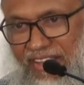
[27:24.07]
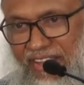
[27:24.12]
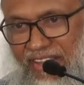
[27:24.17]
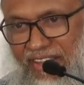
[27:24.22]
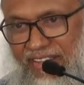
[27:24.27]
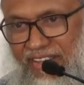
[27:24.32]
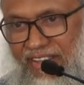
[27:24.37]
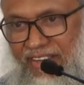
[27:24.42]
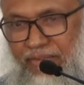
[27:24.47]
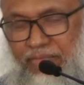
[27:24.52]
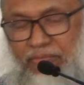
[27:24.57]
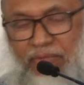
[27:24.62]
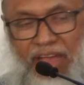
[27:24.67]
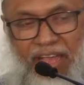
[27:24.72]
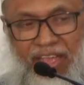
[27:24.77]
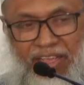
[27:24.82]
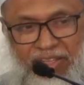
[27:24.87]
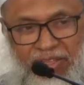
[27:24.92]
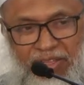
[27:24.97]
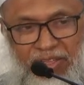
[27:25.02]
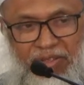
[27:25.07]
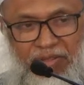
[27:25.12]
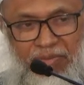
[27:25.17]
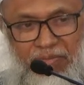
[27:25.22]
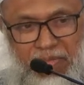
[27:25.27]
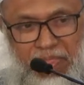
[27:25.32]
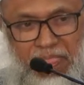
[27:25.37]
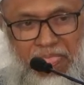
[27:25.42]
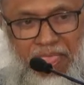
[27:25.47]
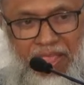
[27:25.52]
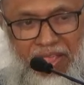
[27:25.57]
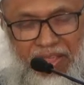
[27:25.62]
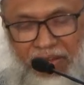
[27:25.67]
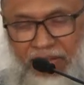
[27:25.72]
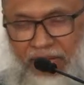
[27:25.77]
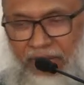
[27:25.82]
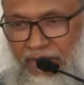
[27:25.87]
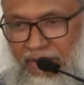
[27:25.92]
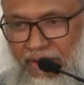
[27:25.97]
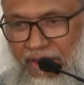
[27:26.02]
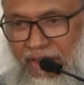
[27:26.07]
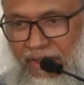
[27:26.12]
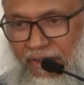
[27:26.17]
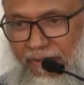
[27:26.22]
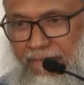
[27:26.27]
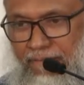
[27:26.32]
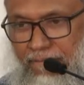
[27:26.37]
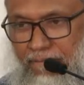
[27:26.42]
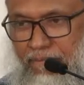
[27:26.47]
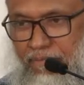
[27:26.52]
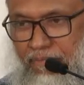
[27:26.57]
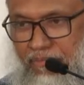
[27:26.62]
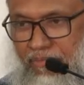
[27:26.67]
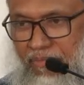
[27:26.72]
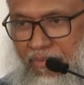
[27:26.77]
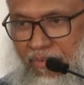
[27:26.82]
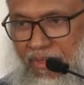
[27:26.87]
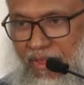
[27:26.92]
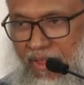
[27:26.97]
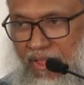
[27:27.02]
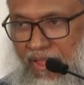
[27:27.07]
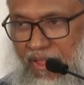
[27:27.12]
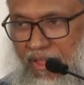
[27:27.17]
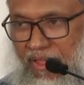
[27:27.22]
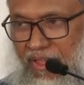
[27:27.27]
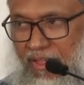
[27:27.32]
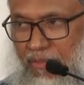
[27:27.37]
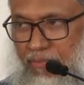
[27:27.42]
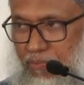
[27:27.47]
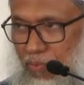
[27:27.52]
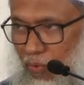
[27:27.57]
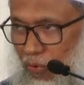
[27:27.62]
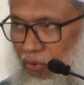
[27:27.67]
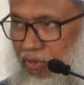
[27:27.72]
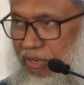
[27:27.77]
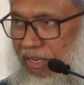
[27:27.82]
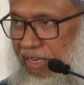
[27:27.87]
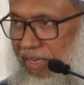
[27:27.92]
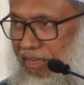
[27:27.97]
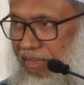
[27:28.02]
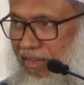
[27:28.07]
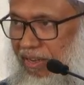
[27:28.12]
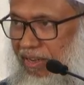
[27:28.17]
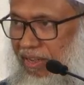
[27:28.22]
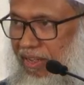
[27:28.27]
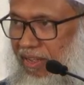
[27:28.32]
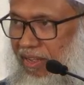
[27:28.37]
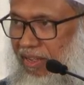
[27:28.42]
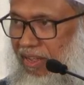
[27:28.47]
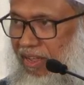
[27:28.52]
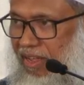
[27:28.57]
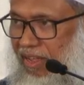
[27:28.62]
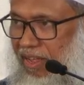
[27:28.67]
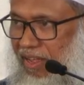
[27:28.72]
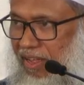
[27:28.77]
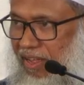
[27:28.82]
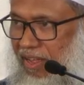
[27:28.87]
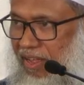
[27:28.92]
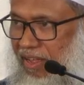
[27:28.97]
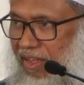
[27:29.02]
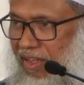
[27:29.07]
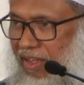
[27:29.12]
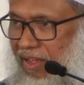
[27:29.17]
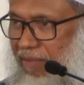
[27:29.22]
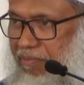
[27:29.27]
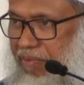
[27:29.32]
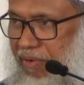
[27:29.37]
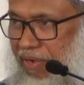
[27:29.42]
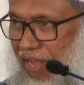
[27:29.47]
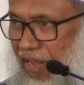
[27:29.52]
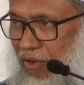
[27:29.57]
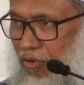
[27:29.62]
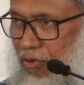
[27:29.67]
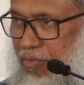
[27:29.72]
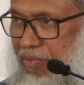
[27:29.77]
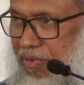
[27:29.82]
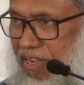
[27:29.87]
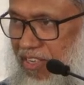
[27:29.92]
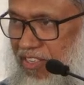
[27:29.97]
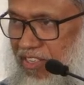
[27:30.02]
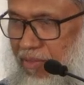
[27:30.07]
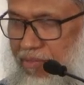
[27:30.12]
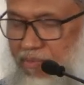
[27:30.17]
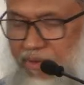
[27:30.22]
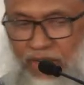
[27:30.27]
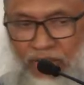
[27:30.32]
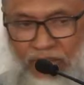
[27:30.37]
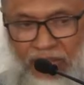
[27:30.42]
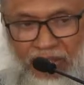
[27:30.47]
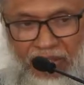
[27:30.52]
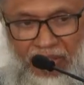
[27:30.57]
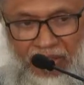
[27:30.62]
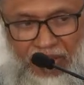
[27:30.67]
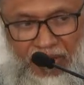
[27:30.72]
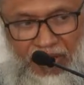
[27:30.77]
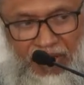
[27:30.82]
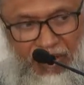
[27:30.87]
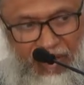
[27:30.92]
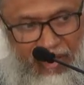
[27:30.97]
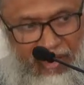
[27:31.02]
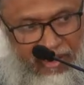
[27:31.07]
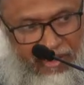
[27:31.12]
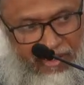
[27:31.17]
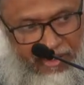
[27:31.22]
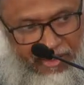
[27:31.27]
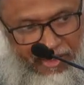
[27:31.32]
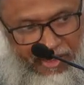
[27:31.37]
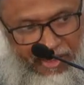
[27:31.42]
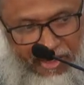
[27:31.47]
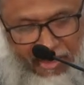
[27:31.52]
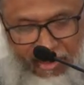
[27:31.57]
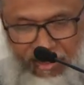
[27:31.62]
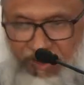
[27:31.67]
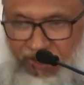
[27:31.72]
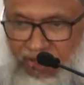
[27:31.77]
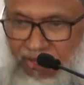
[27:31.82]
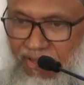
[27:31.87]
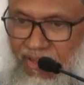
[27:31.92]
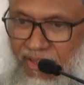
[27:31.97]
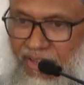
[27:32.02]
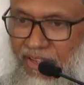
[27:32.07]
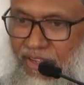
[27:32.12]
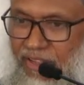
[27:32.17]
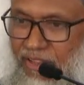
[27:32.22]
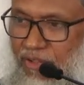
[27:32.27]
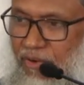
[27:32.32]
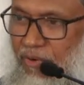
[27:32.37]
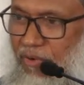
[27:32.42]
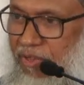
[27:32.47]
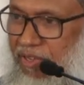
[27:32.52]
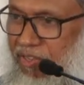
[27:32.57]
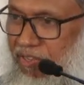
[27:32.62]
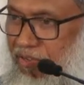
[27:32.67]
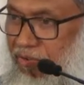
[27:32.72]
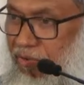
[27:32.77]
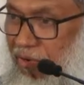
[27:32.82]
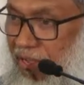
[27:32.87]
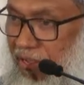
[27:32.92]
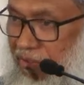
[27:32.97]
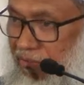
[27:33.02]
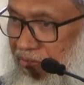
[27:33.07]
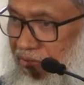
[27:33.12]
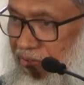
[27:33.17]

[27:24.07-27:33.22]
that my, you know, uh, um, important uh, prayer will be accepted uh, through this grave,